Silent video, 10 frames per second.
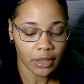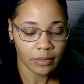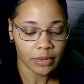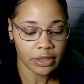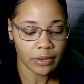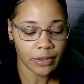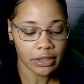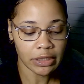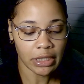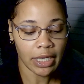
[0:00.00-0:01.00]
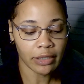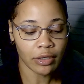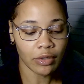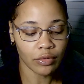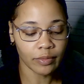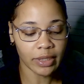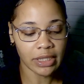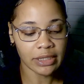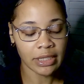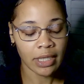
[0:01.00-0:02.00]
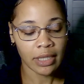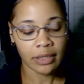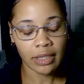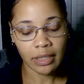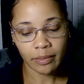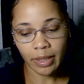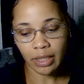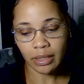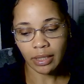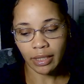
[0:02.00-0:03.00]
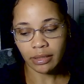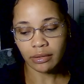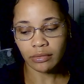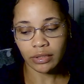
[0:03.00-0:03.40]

but someone needs to let go because think about it like you